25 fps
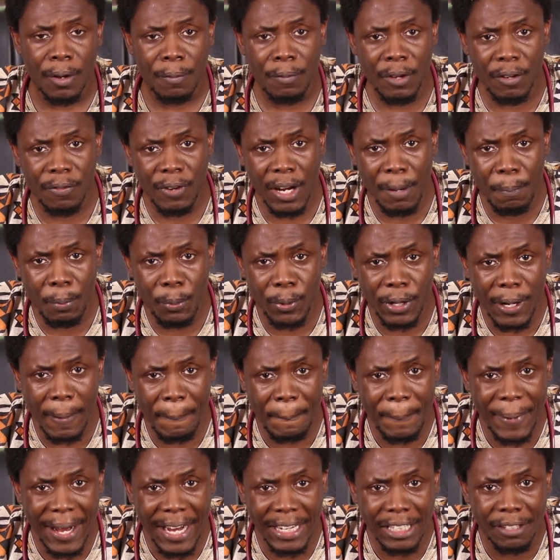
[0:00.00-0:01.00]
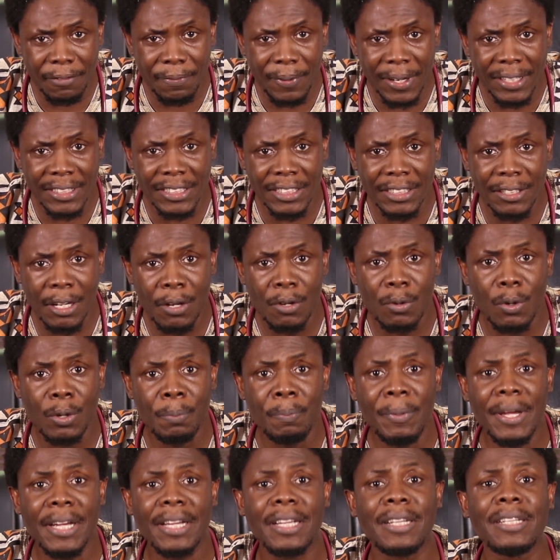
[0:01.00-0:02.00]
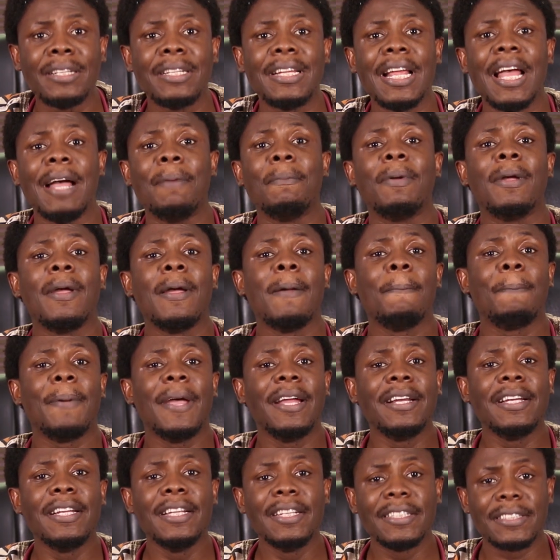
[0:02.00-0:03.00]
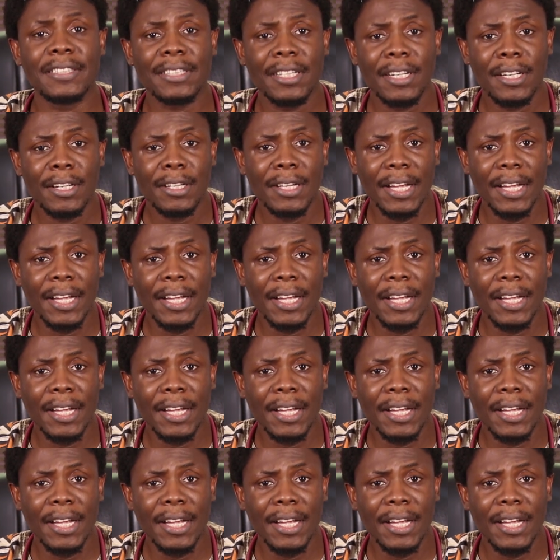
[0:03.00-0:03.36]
Different people they buy different things. They go make them penis